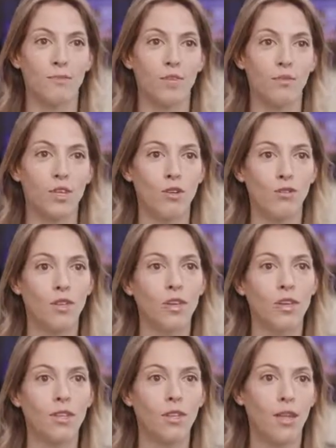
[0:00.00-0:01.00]
So when you
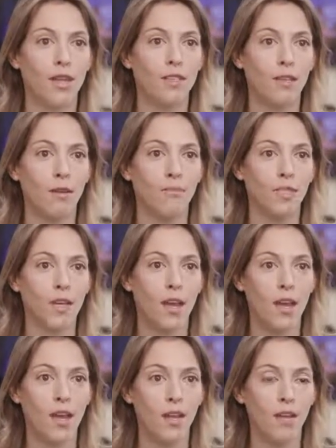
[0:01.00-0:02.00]
look at the landscape
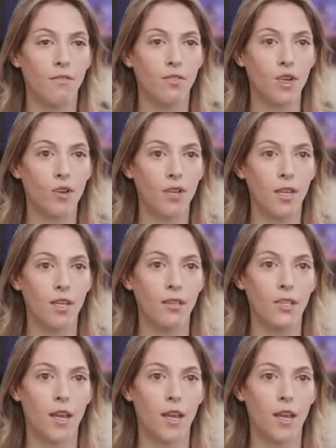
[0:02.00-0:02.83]
today of tokens,